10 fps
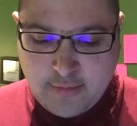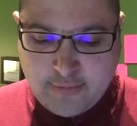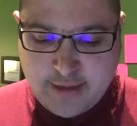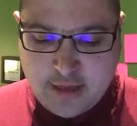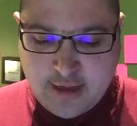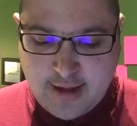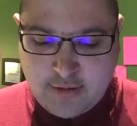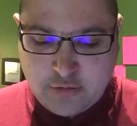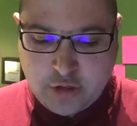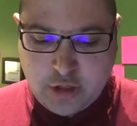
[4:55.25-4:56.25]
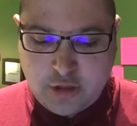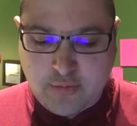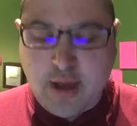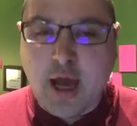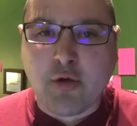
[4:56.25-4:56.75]
reach out
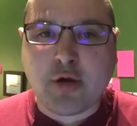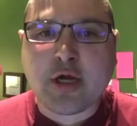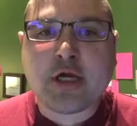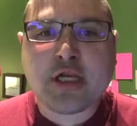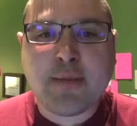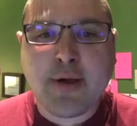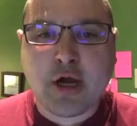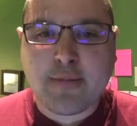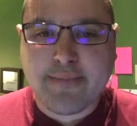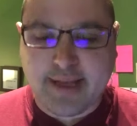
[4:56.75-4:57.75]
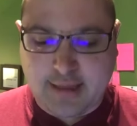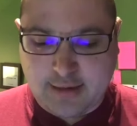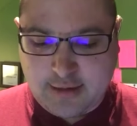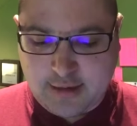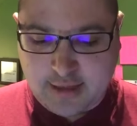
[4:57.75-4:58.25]
to our
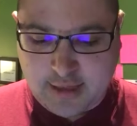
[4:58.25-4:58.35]
departments.